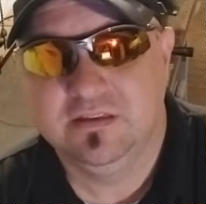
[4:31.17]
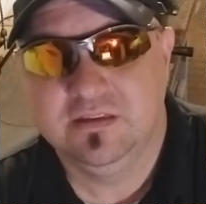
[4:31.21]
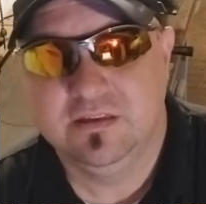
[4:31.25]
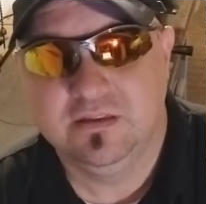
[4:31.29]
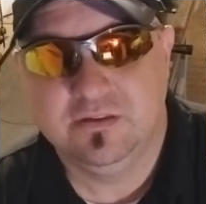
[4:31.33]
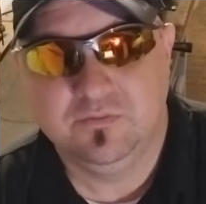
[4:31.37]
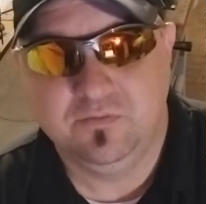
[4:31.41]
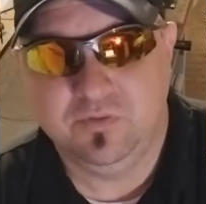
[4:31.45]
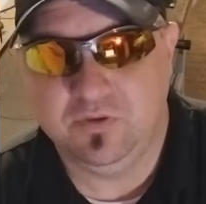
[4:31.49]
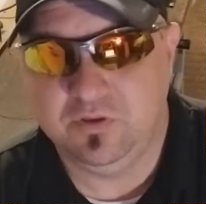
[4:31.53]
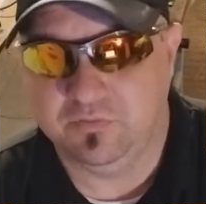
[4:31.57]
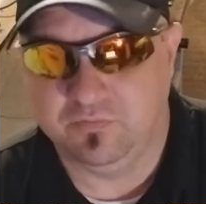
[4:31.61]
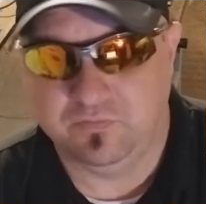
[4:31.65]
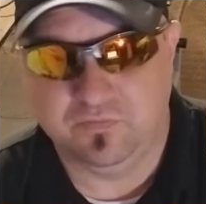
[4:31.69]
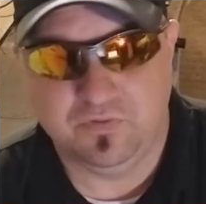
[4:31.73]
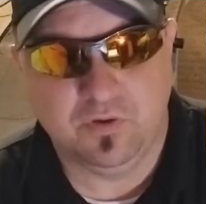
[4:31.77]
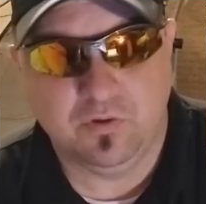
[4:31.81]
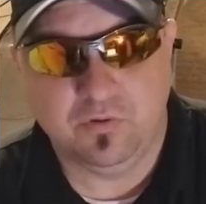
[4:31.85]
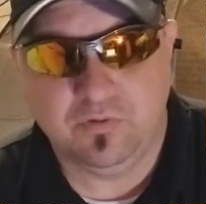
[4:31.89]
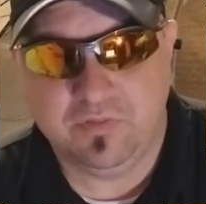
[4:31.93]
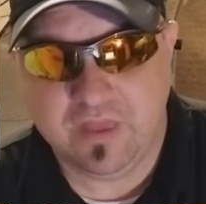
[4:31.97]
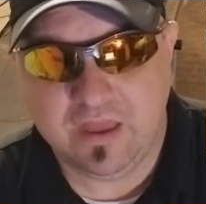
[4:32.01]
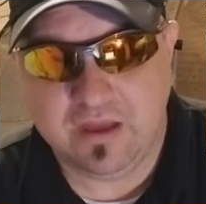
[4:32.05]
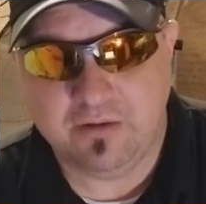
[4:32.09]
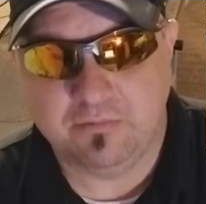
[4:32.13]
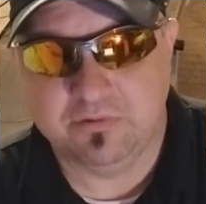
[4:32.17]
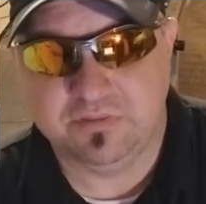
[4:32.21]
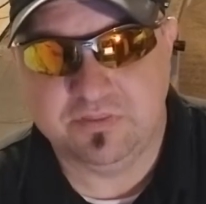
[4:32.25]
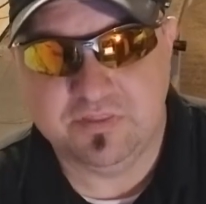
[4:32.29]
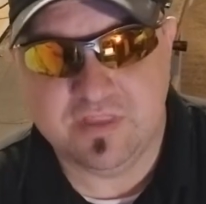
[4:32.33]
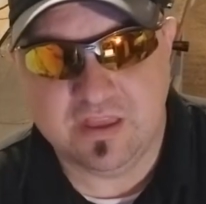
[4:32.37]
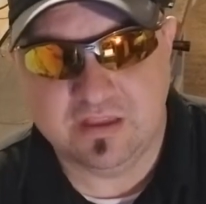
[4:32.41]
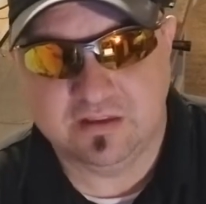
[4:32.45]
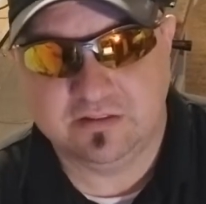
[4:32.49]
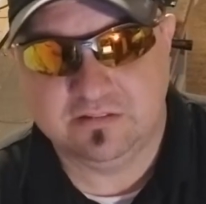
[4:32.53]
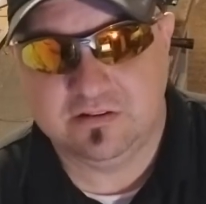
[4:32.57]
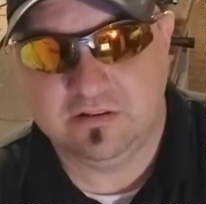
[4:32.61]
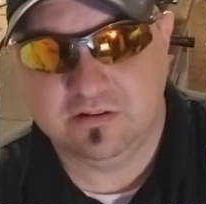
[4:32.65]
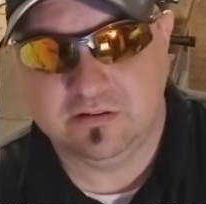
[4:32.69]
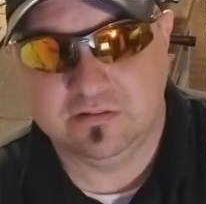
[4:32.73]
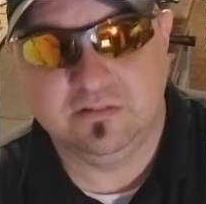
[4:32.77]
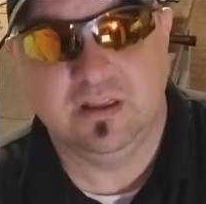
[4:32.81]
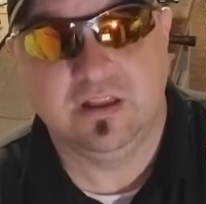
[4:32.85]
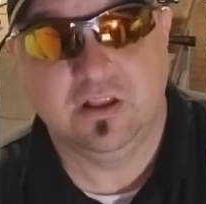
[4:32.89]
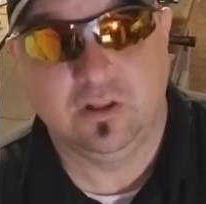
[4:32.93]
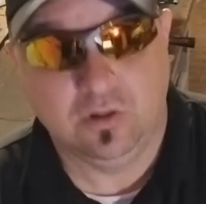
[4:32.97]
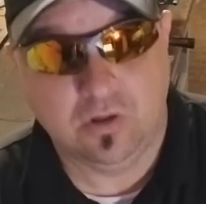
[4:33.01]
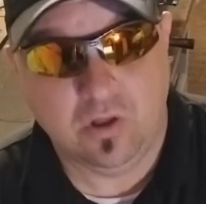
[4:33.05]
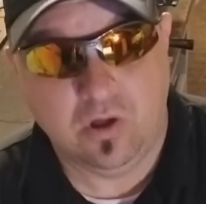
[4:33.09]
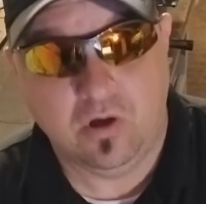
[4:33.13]
If you could fill that with nectar, it'd
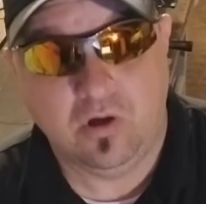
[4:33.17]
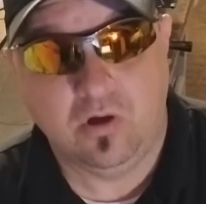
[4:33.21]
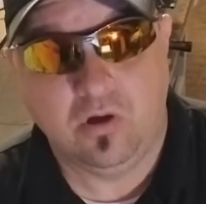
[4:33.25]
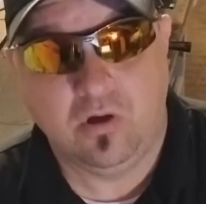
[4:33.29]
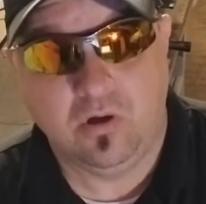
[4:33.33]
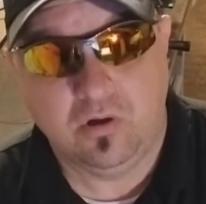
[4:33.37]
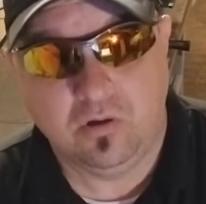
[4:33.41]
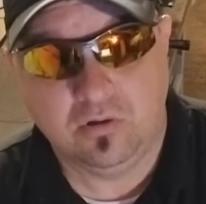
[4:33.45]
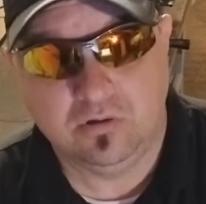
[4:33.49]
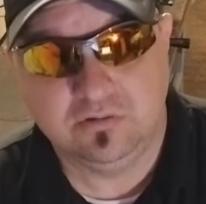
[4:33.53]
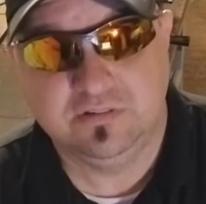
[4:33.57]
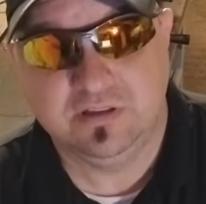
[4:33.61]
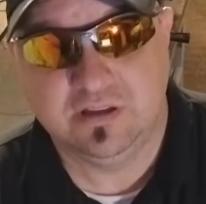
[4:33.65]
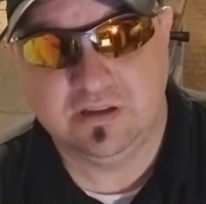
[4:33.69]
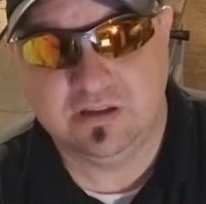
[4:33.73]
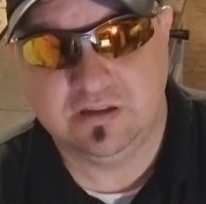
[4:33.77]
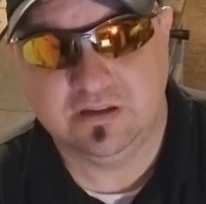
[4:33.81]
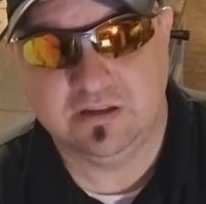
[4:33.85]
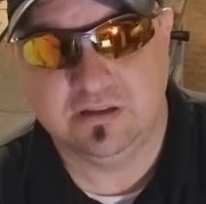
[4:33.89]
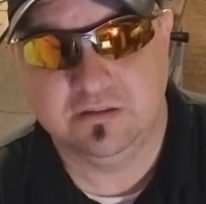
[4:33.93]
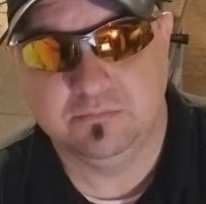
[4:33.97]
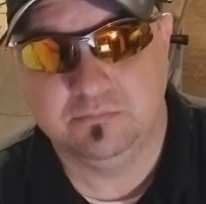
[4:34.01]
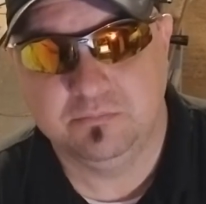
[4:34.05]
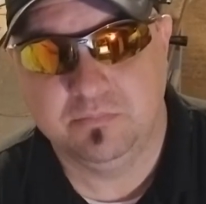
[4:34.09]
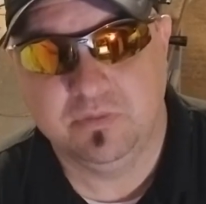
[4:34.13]
take a long time.